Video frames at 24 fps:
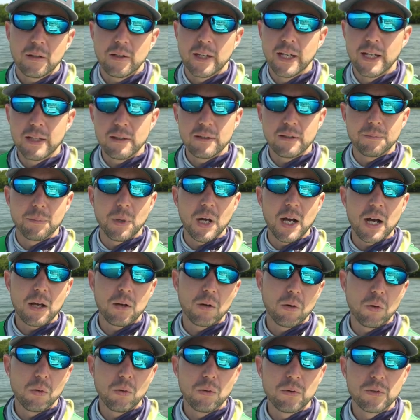hitting the
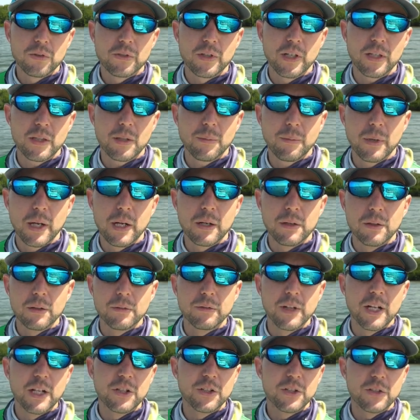potholes, hitting the
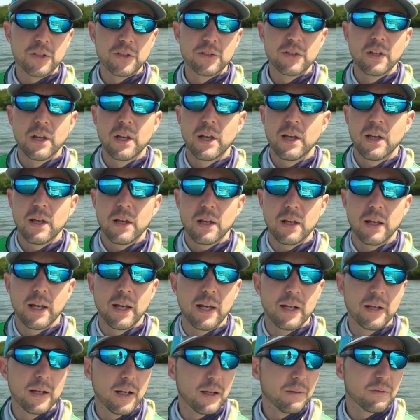mangrove edges,
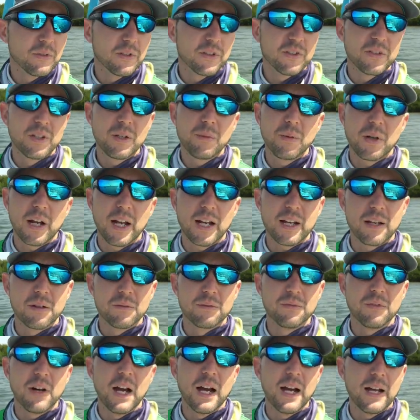and I'm going to see what I
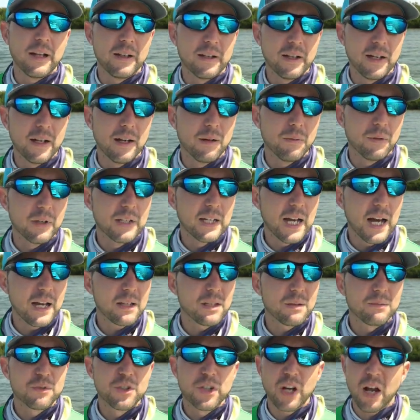can find. Uh, we
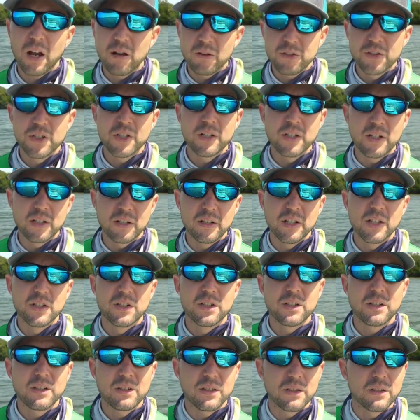got some challenging
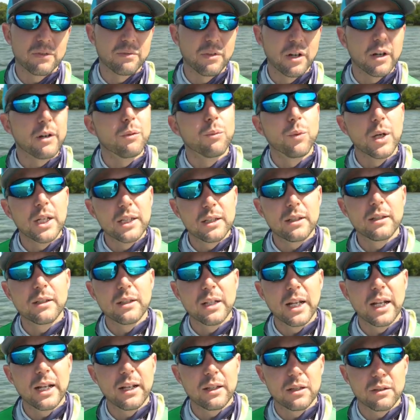conditions. It's very windy
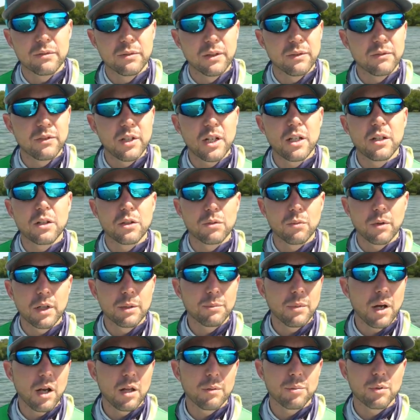today. It's fifteen to
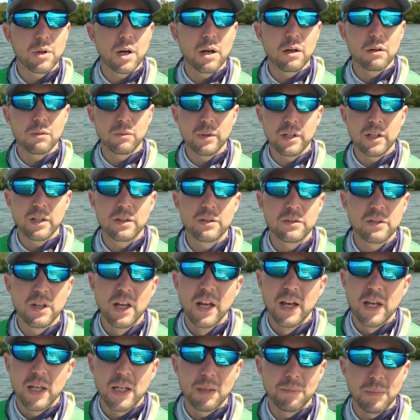twenty mile per hour winds.
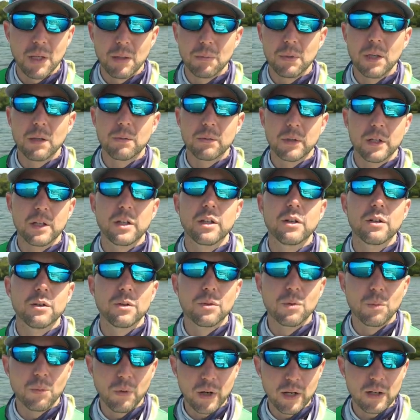You may be able to
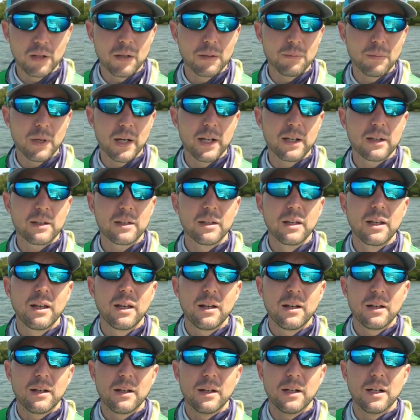hear the wind in the mic.
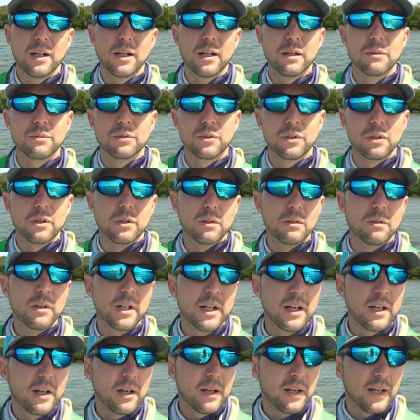Uh, so
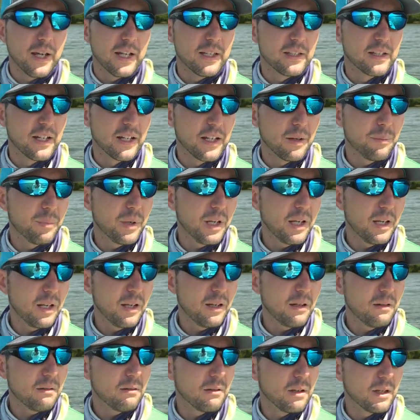it's going to
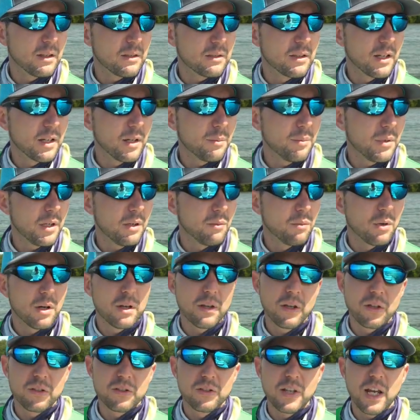be it's going to be one
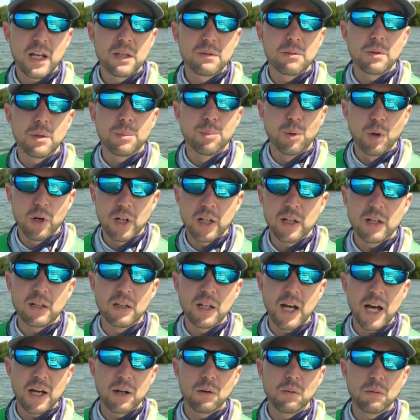of those days where we put in a
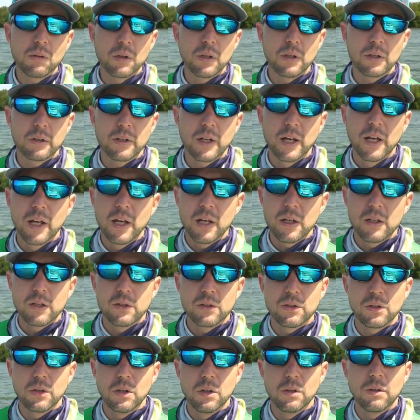lot of work.
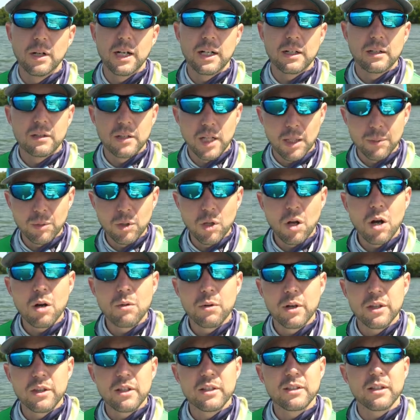So uh, come
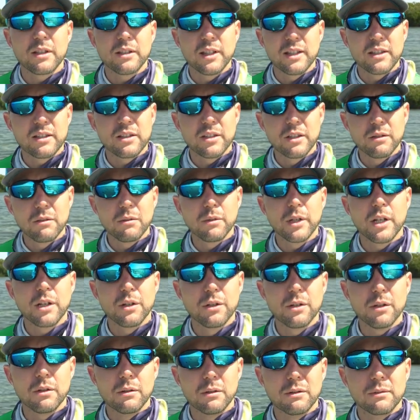along with us and let's see what we
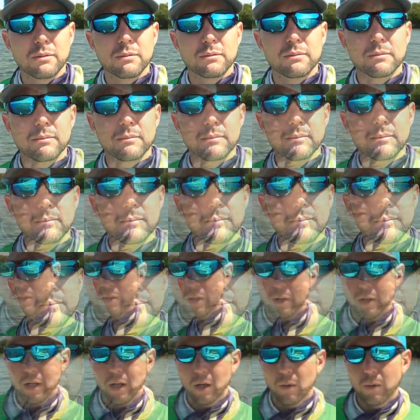can do.
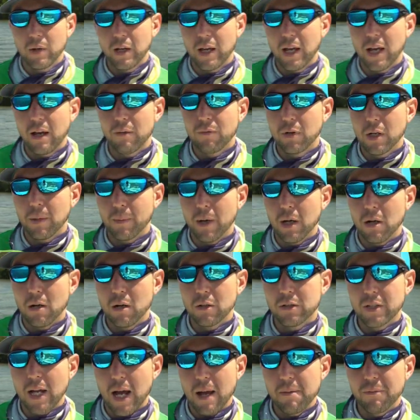So here we have one of my
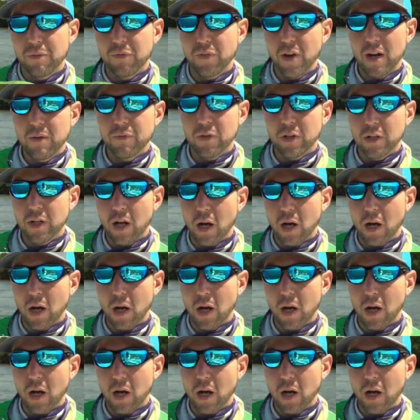all-time favorite